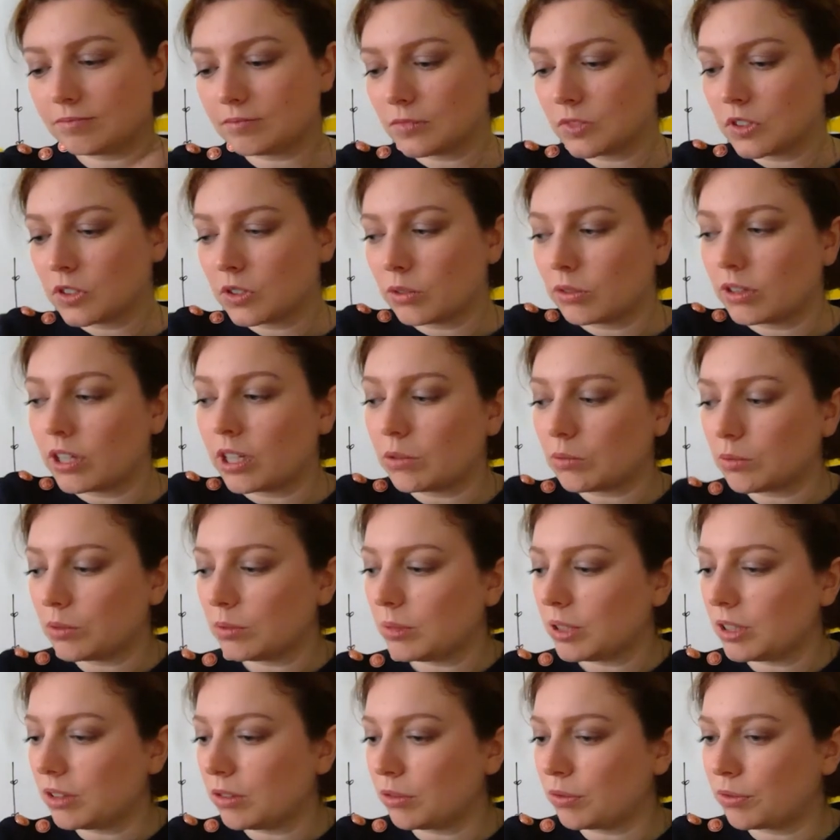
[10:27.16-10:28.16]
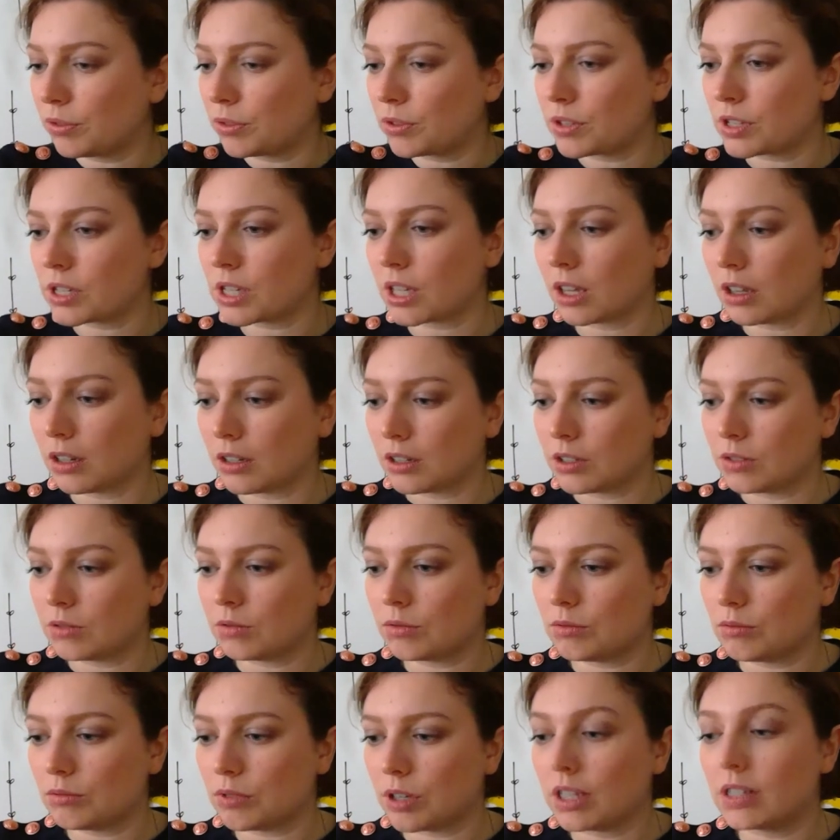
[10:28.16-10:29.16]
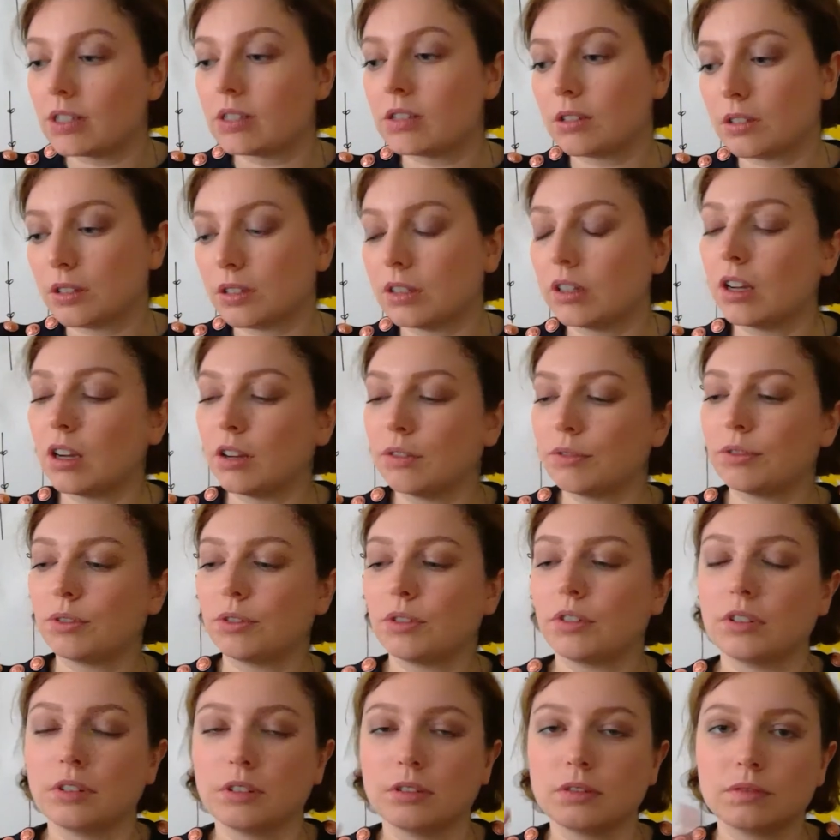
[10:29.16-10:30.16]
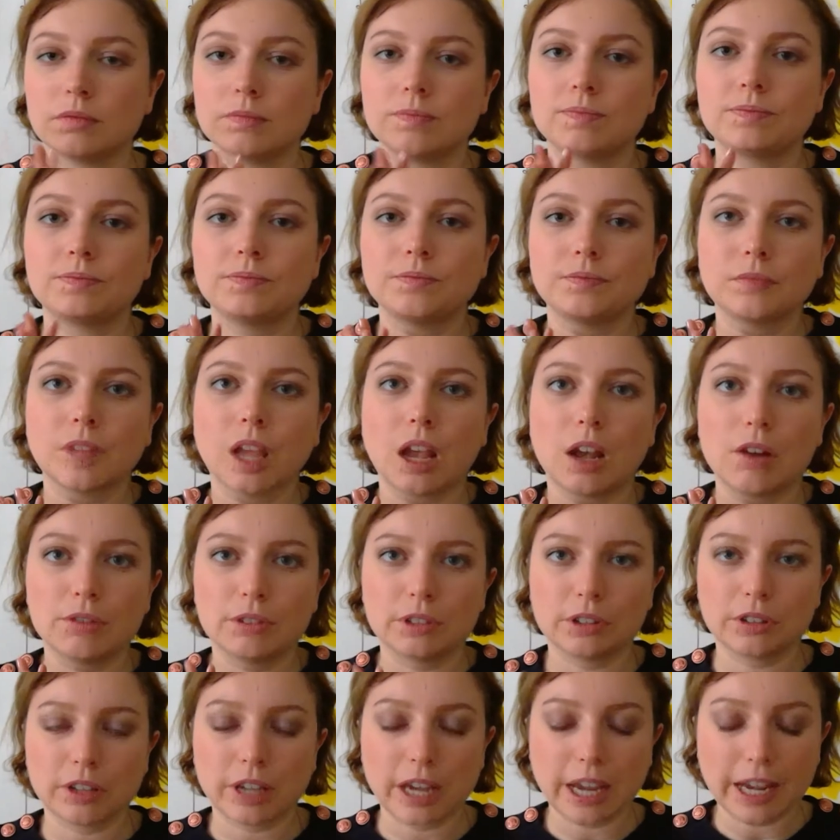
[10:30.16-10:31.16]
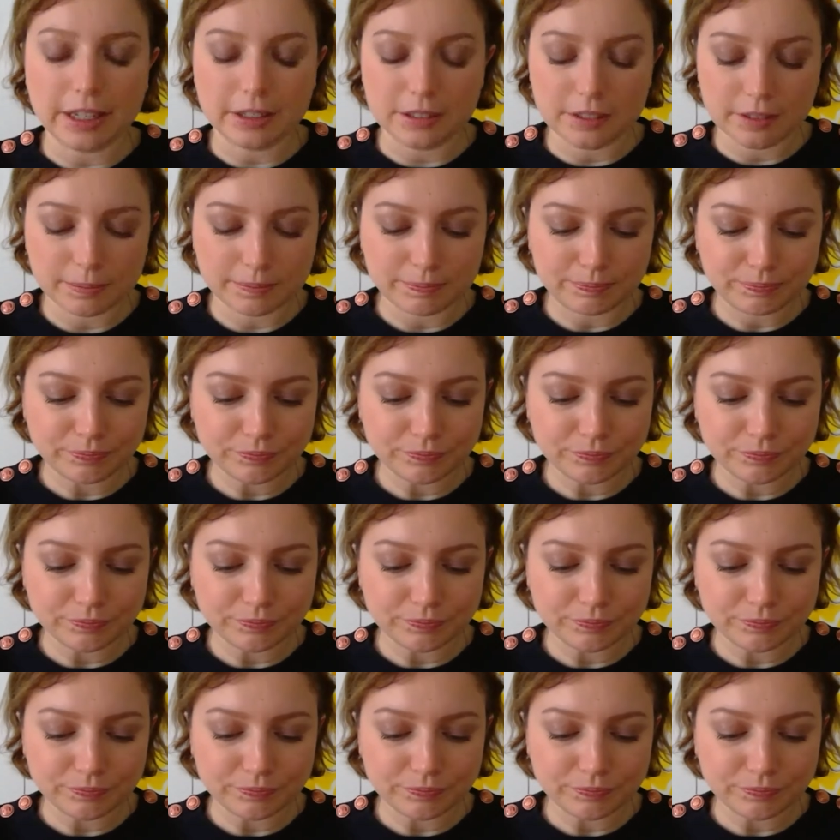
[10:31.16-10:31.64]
So that would be the first thing I do. I start after the hat.